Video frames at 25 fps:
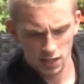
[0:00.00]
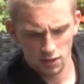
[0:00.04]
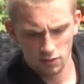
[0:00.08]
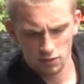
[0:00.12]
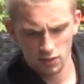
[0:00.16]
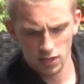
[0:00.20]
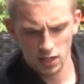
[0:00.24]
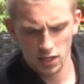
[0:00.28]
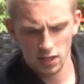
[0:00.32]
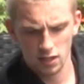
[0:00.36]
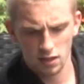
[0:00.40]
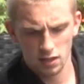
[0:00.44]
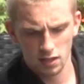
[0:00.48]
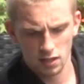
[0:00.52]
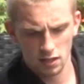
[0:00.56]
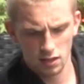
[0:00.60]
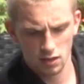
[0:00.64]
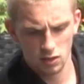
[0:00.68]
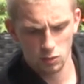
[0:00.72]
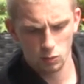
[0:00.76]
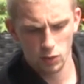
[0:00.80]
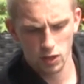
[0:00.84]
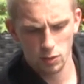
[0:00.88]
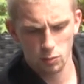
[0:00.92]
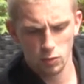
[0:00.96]
Definitely. I think
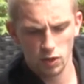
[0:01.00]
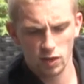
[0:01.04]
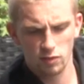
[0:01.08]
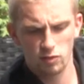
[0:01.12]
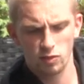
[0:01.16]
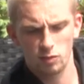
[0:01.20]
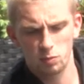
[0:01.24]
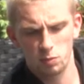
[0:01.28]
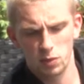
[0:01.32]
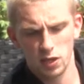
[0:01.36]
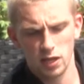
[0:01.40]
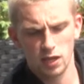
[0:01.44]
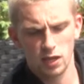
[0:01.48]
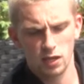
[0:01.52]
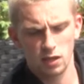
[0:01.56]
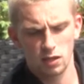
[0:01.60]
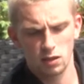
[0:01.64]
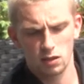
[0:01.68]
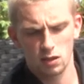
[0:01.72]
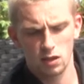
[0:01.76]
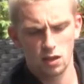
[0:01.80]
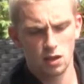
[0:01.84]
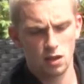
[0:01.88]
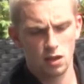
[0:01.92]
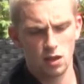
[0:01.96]
the way Bradford played.
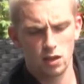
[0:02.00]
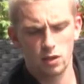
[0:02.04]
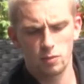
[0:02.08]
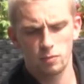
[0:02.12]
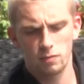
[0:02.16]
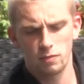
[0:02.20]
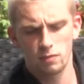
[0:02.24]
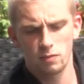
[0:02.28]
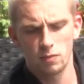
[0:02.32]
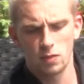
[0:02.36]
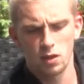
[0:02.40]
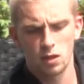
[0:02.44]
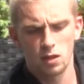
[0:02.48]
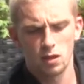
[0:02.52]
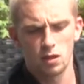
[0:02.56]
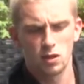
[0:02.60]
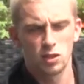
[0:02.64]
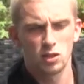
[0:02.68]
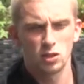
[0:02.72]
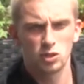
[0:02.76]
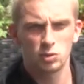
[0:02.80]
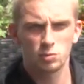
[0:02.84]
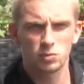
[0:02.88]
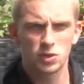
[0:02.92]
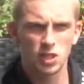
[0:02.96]
Um,
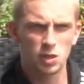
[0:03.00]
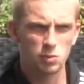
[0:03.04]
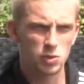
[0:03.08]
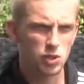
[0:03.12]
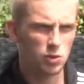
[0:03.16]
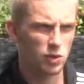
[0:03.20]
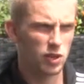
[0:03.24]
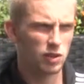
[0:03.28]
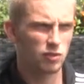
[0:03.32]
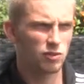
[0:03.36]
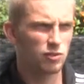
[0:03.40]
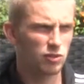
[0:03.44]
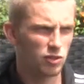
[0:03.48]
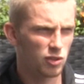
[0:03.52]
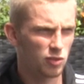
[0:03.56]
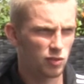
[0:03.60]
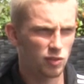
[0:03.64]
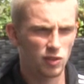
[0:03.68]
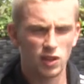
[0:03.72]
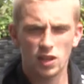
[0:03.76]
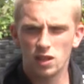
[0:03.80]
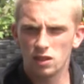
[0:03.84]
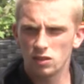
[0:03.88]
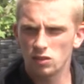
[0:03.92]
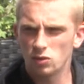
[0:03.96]
sometimes you had to
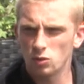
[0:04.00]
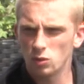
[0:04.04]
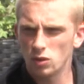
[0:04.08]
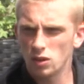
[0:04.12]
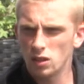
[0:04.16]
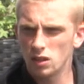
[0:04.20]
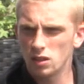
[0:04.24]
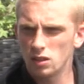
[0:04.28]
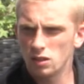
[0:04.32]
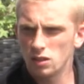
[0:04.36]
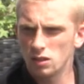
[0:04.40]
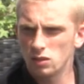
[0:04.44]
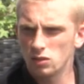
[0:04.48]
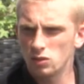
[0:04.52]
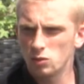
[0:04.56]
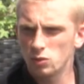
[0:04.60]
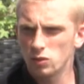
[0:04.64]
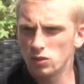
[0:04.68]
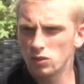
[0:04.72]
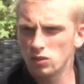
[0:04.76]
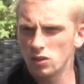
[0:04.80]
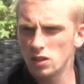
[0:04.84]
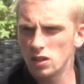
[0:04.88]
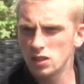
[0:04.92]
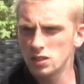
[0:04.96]
fit into a, in, into
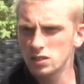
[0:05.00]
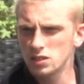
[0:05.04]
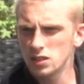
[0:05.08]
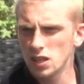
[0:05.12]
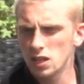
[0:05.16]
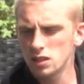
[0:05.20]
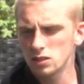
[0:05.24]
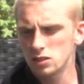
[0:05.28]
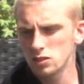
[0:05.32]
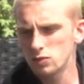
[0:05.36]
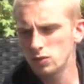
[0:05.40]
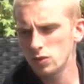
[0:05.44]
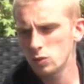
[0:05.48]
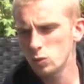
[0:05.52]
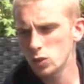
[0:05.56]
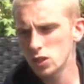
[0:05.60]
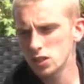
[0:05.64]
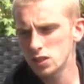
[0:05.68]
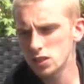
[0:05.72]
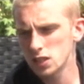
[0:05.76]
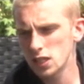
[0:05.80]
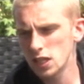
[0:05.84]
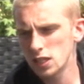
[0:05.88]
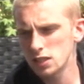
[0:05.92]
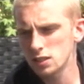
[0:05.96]
a certain style if you
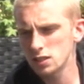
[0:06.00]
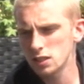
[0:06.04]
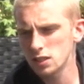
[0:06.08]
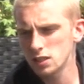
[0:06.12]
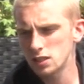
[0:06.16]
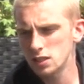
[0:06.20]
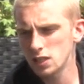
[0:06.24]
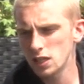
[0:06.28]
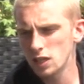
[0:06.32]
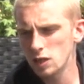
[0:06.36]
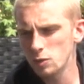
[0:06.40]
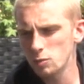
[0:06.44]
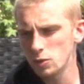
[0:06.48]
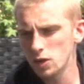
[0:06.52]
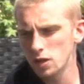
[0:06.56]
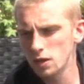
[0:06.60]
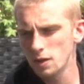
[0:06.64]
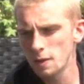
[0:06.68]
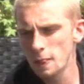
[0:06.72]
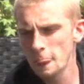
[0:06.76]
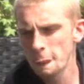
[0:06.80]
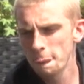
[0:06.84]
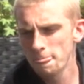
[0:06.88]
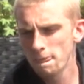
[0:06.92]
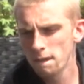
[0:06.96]
wanted to get into the team and
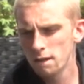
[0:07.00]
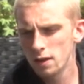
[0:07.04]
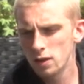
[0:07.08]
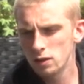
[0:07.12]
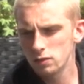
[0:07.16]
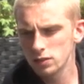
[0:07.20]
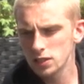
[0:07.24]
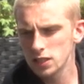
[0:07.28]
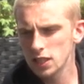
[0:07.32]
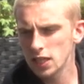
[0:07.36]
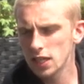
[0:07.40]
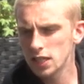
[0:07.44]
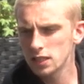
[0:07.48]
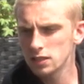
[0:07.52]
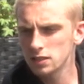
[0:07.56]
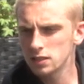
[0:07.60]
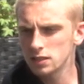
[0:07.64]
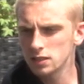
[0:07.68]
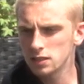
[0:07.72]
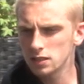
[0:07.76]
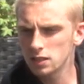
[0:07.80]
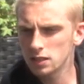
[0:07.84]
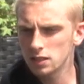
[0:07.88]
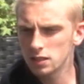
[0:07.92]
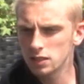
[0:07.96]
obviously Hans
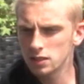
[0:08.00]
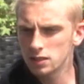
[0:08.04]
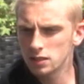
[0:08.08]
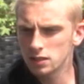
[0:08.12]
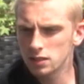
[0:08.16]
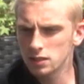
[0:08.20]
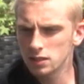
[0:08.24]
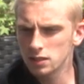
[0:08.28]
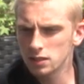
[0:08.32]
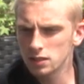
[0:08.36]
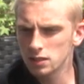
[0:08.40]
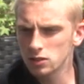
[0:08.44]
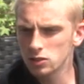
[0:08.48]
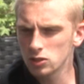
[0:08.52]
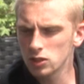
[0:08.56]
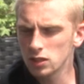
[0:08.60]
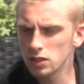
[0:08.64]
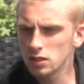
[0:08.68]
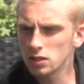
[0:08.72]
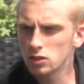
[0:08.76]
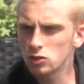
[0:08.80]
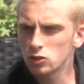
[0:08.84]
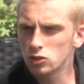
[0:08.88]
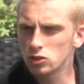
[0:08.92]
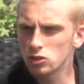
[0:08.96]
is a, is, is a
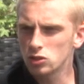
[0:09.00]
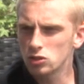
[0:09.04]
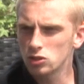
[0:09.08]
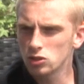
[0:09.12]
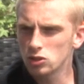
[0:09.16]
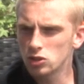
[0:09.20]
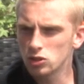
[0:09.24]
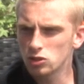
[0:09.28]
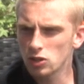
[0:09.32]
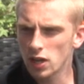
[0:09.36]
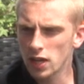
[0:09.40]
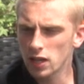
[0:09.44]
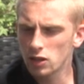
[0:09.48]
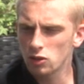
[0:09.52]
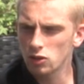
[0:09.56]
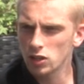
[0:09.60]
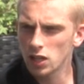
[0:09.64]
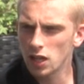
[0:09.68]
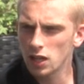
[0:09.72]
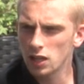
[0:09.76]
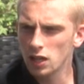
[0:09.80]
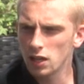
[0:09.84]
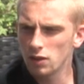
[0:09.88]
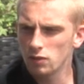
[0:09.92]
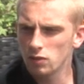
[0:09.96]
good, good, good striker at
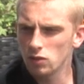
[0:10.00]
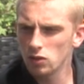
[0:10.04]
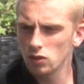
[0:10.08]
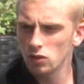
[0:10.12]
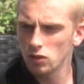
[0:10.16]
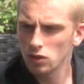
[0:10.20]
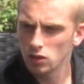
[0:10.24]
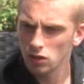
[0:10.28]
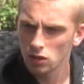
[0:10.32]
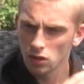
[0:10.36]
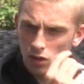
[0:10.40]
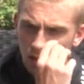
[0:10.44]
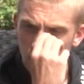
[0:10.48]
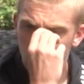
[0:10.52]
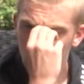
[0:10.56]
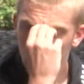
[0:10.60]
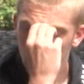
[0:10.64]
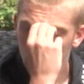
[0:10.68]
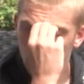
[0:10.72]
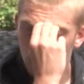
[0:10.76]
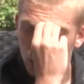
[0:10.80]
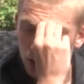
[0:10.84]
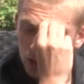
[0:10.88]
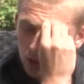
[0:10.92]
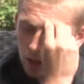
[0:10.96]
that level, and
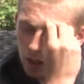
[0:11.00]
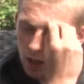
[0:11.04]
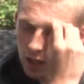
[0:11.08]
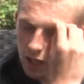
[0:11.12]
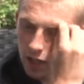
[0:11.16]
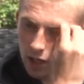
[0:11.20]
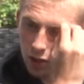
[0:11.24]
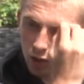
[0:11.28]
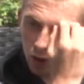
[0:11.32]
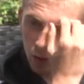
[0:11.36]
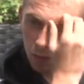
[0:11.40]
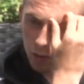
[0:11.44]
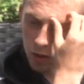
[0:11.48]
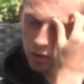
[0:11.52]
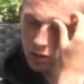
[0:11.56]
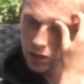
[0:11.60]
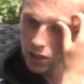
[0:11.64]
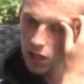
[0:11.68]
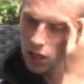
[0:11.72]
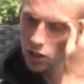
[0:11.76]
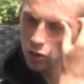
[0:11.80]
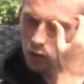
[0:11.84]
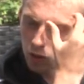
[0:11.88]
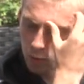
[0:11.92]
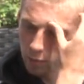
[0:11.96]
there were certain attributes
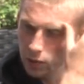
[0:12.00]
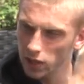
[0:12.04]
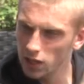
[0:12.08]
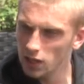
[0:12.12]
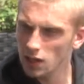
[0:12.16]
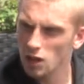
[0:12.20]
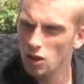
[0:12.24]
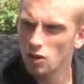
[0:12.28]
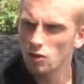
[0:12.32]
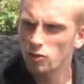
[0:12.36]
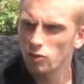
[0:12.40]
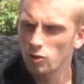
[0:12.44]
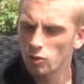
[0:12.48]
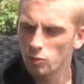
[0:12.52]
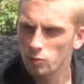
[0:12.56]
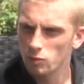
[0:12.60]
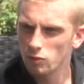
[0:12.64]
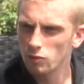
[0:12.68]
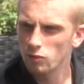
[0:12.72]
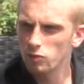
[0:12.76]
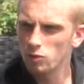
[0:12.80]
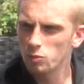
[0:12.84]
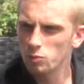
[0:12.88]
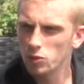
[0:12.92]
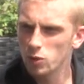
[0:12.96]
that I could pick out from,
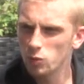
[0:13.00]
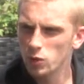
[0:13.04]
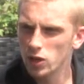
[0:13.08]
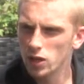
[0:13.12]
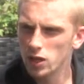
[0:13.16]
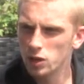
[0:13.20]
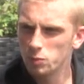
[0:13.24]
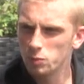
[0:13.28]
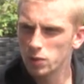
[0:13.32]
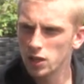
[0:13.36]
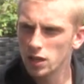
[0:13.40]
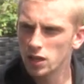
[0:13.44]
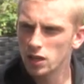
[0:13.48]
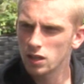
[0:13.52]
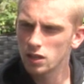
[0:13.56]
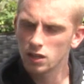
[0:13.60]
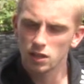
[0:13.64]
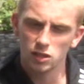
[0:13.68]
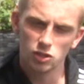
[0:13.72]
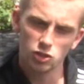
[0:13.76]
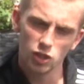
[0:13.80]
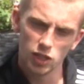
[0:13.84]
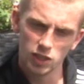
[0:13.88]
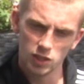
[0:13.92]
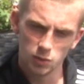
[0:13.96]
from the way he played
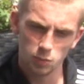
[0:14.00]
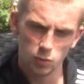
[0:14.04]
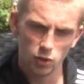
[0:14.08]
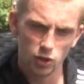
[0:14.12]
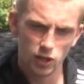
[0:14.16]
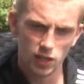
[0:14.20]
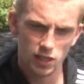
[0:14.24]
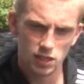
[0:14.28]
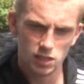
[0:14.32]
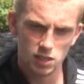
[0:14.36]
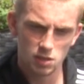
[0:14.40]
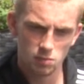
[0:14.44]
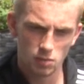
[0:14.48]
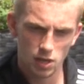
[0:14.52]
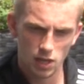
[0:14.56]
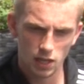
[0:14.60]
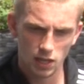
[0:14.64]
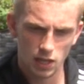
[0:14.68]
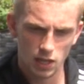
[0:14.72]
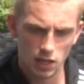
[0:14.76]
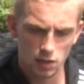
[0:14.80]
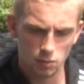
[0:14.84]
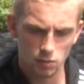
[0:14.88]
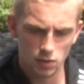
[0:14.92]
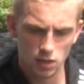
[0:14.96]
and tried to put into my
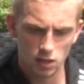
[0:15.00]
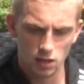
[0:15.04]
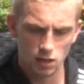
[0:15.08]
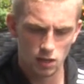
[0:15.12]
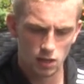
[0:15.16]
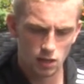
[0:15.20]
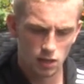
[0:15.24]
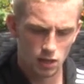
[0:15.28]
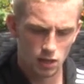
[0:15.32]
game, and